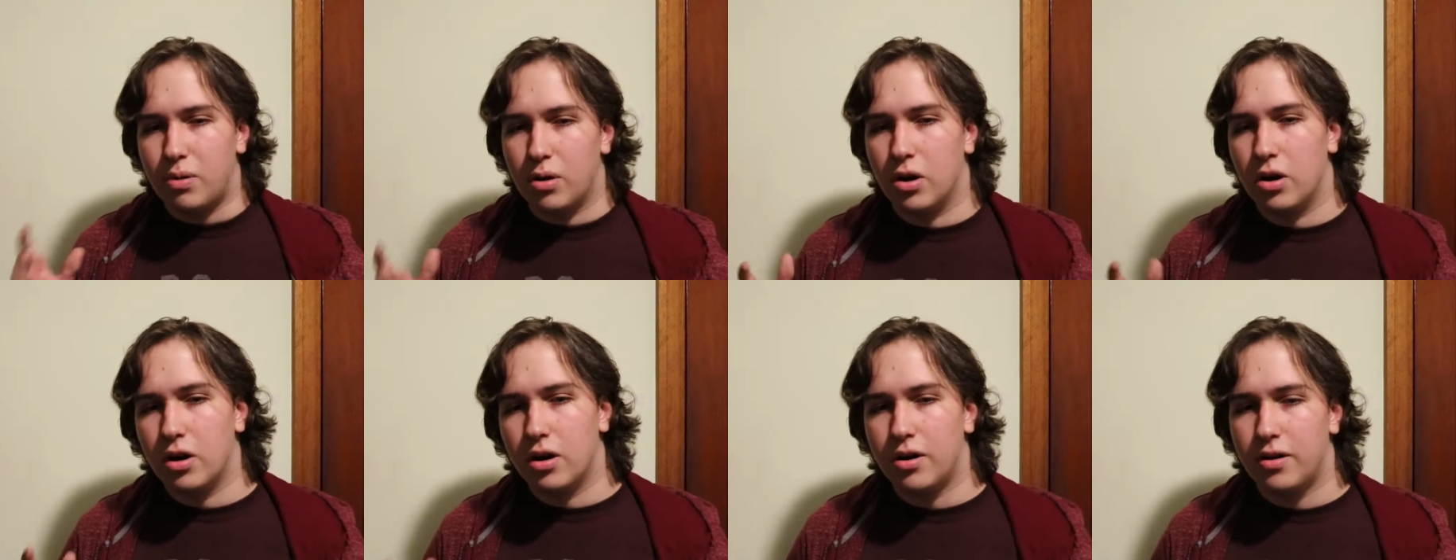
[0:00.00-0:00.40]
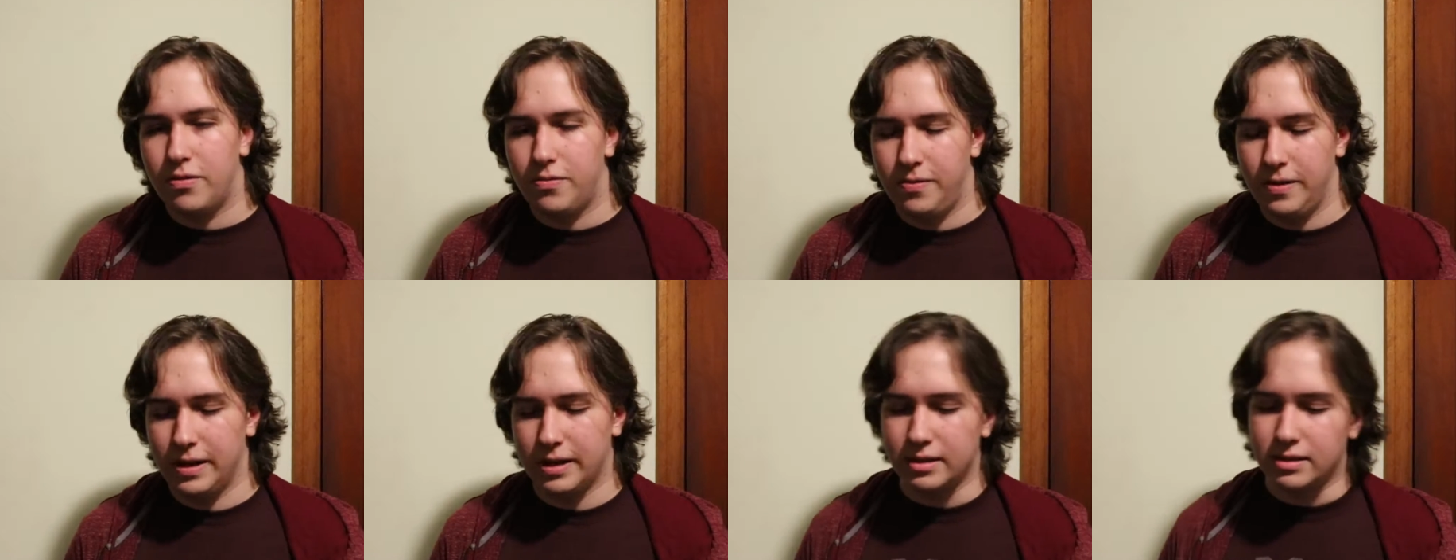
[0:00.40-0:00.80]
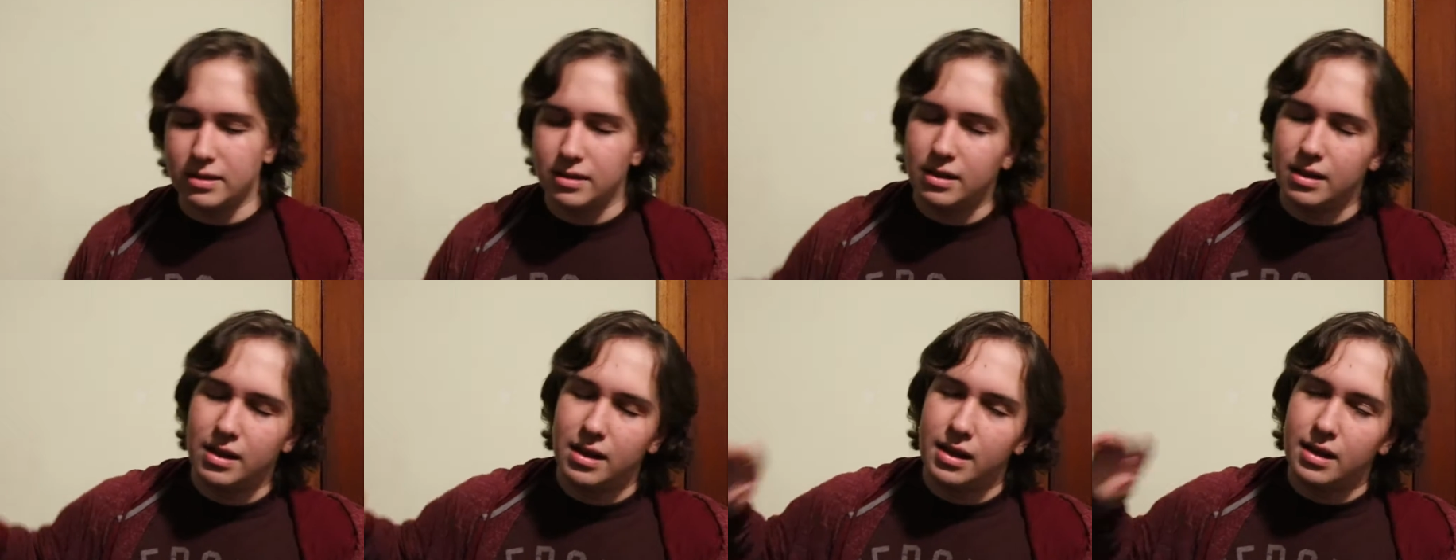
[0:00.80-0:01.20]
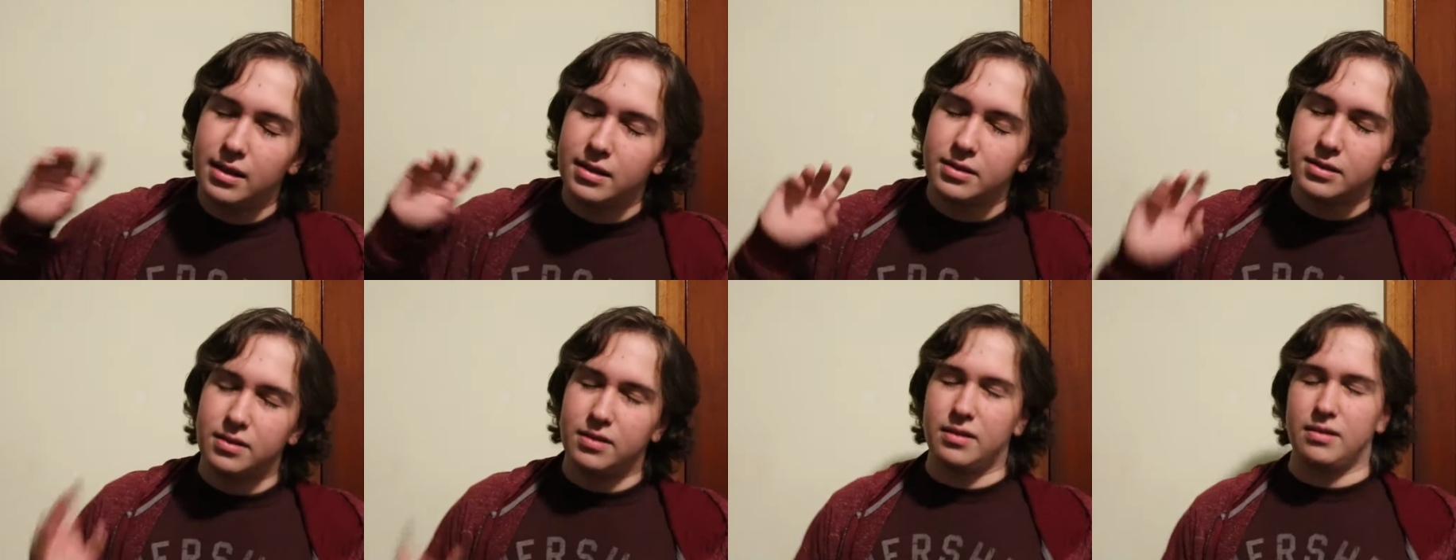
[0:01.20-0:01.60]
perfect
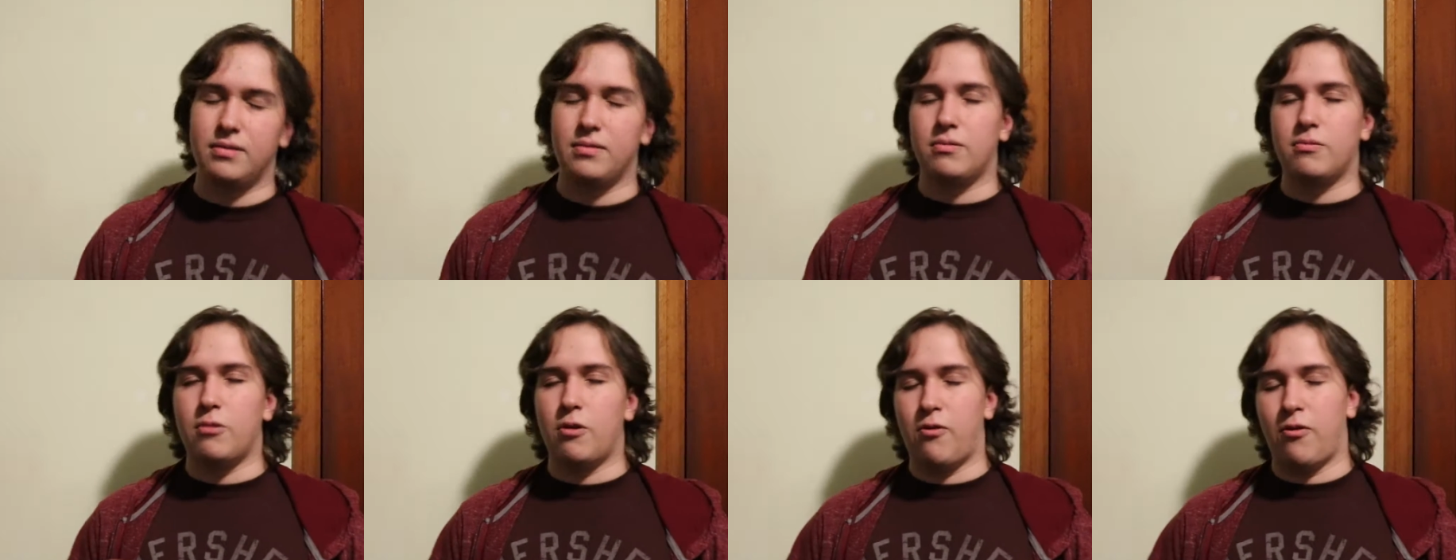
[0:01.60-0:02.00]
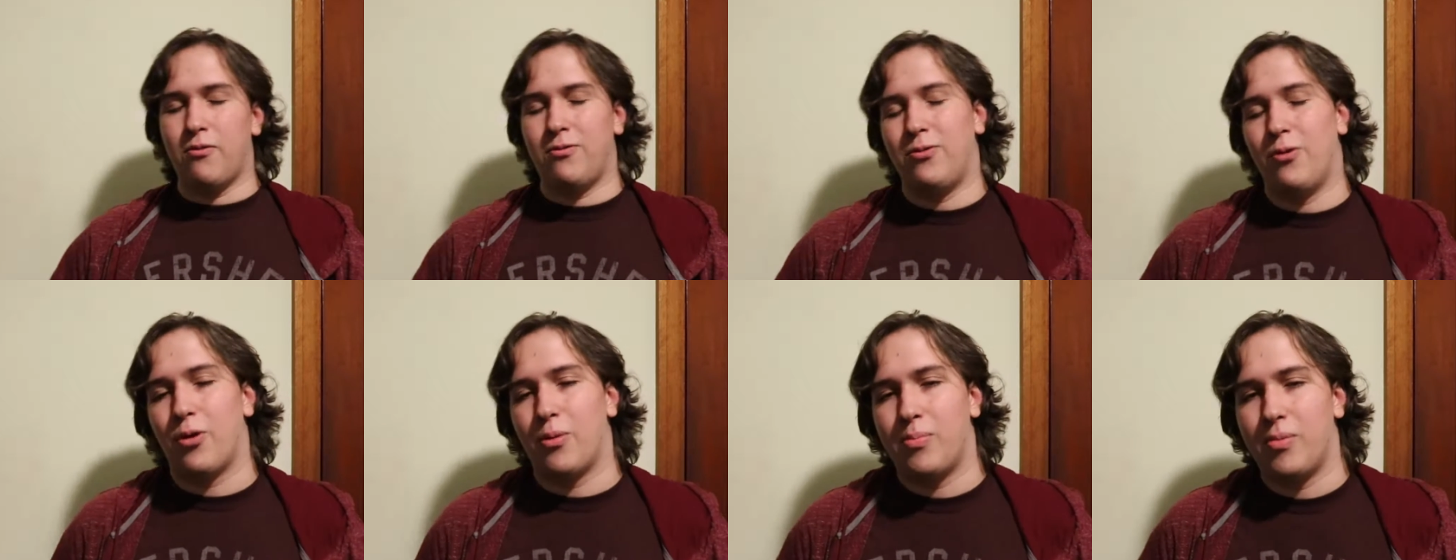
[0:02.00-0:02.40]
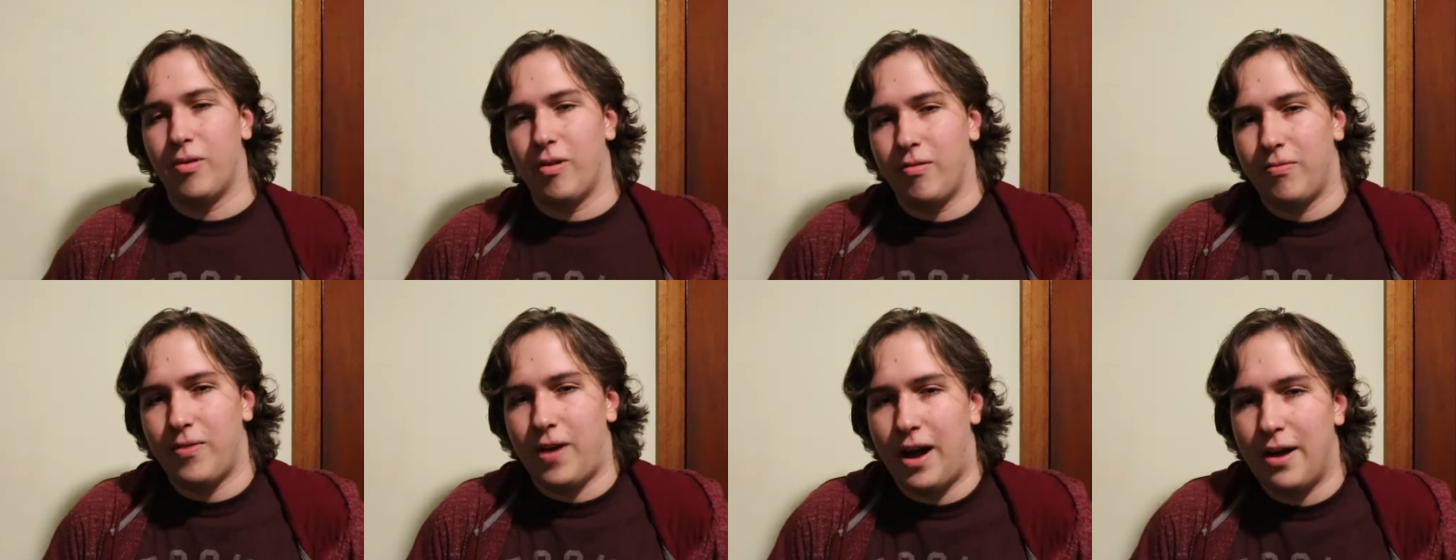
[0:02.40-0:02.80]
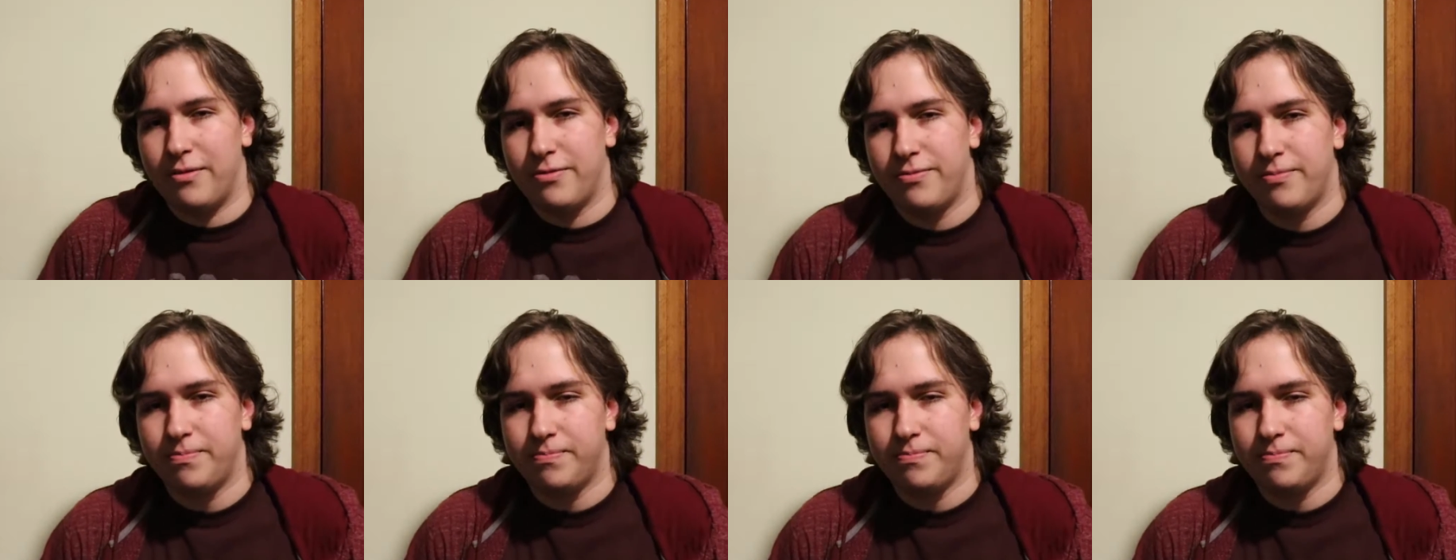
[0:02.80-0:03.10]
with a 4.5.